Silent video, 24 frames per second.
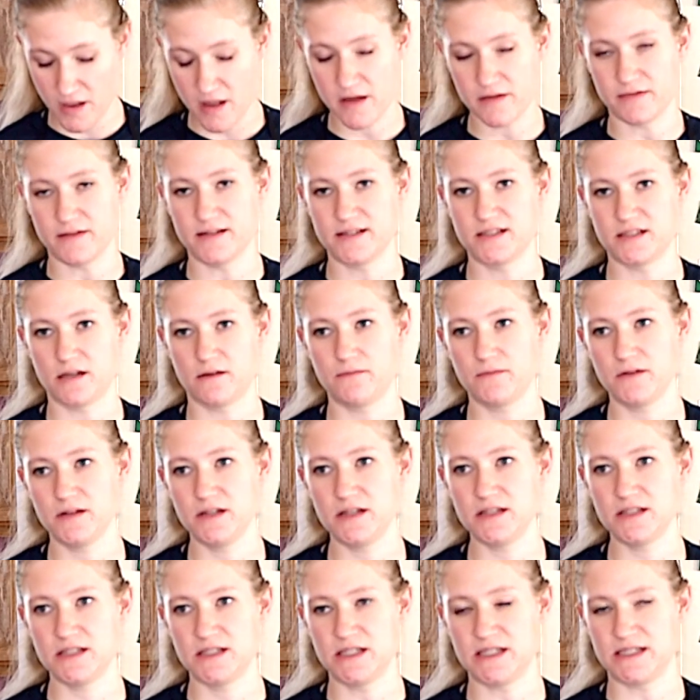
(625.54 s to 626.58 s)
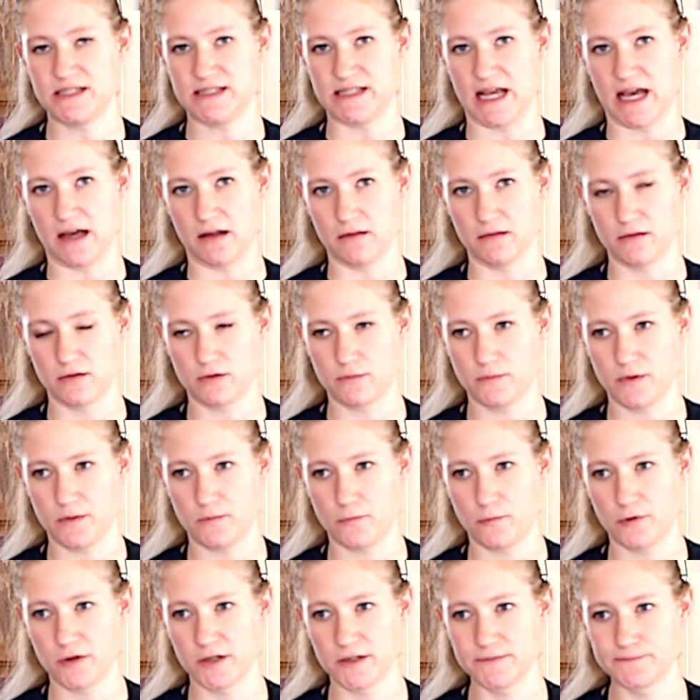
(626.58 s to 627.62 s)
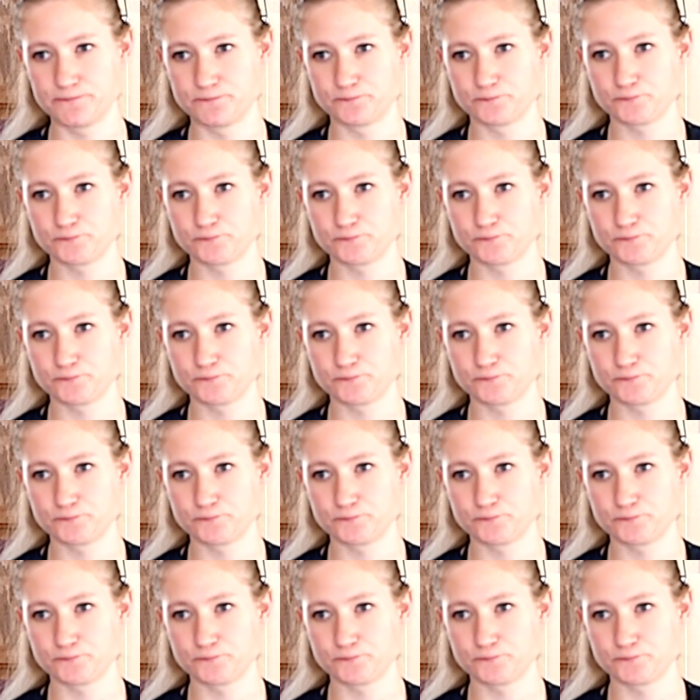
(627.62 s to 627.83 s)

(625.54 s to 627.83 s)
This definitely needs to set a little bit more,